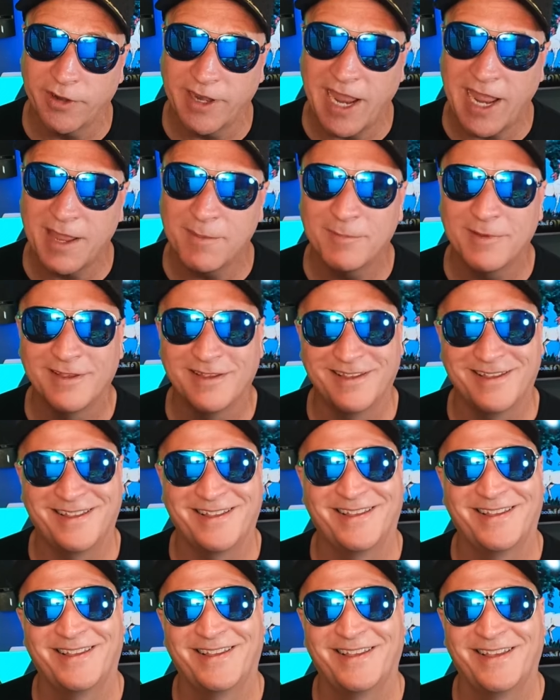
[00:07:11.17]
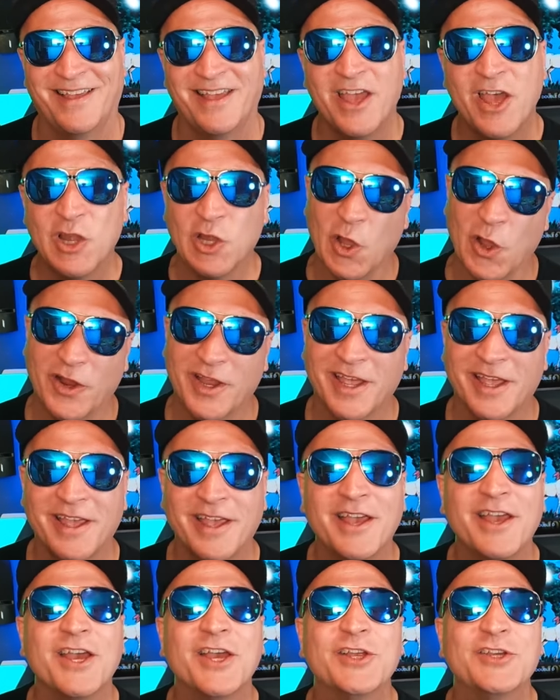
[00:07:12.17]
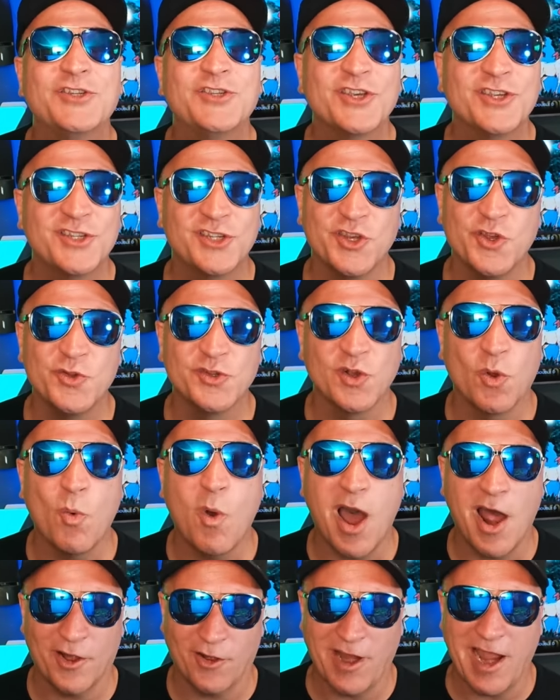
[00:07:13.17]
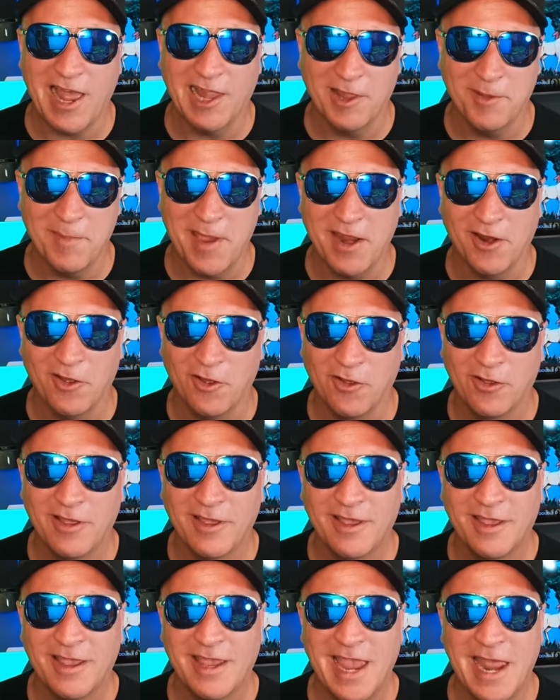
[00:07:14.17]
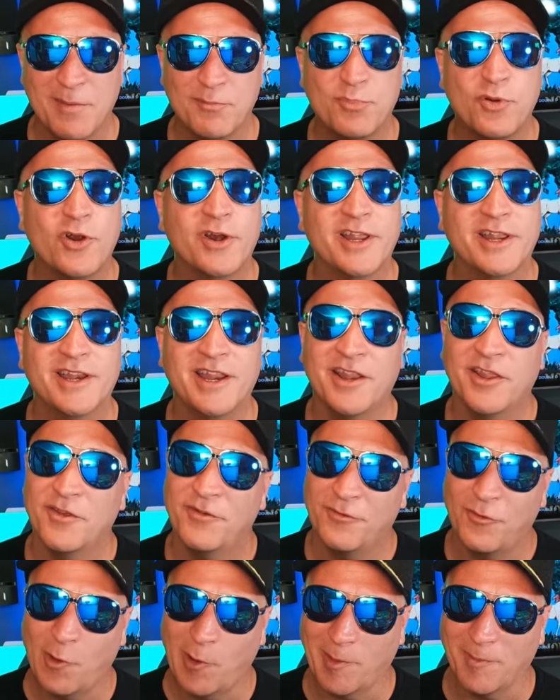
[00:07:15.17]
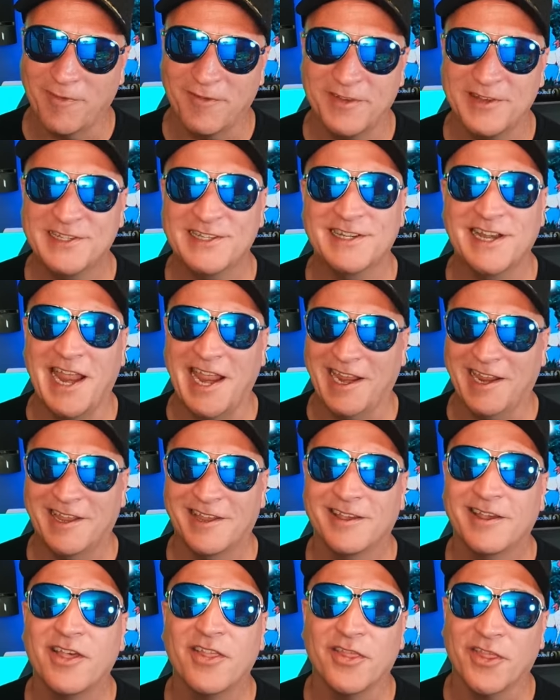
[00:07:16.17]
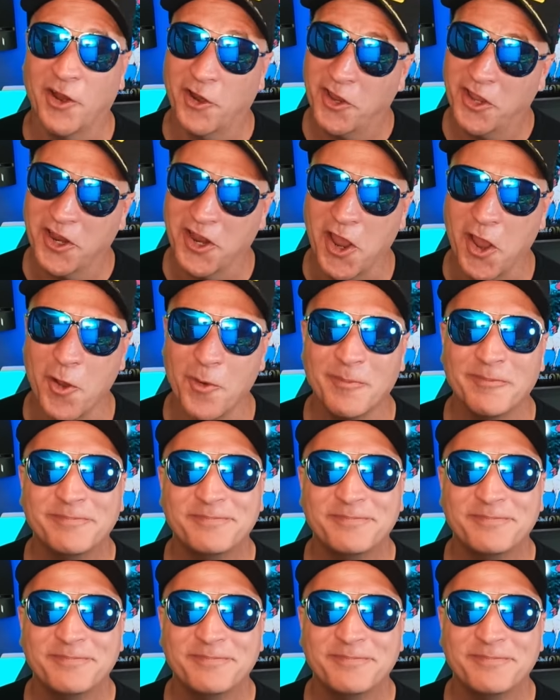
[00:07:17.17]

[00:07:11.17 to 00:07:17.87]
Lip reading: name. Look, just use a water elemental and put it in the form of a snake. There you go.